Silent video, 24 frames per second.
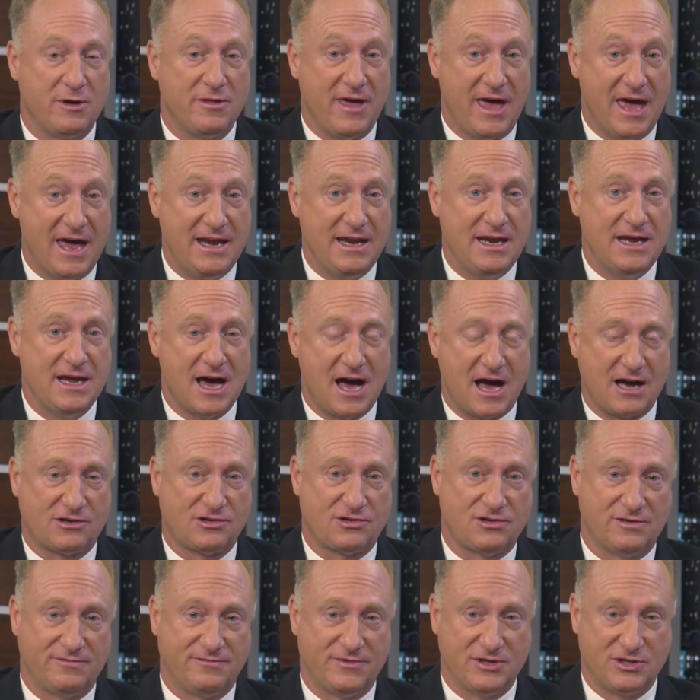with any
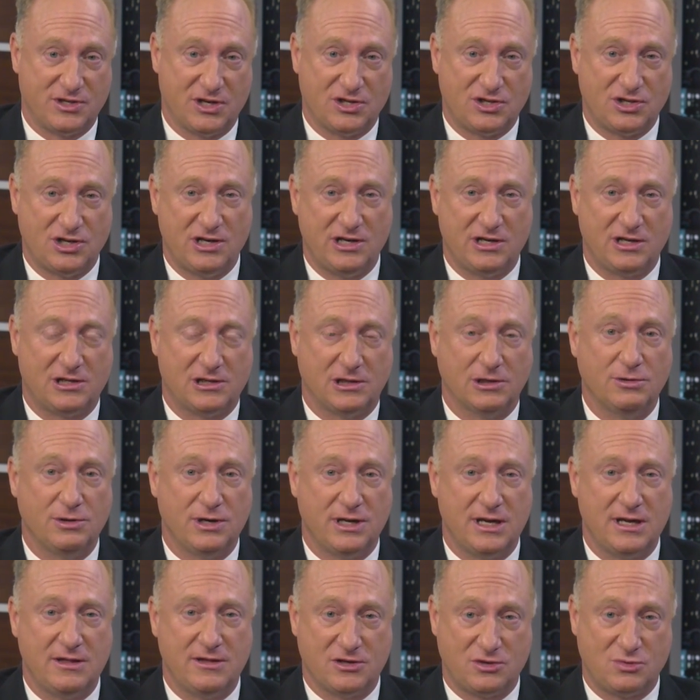Ochsner physician,
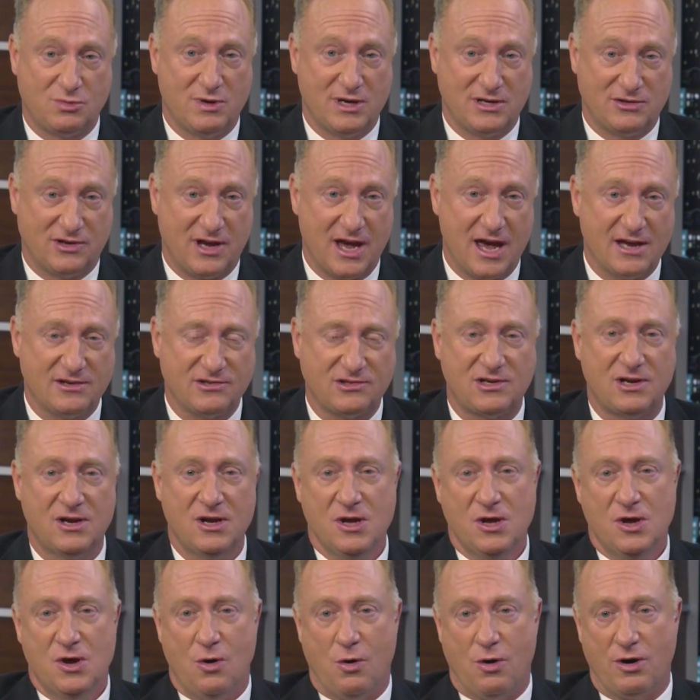including this week's guest,
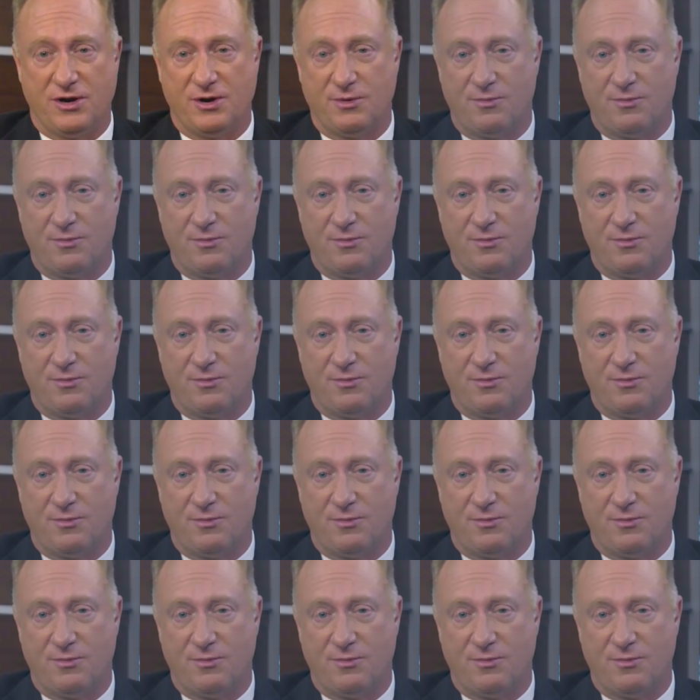or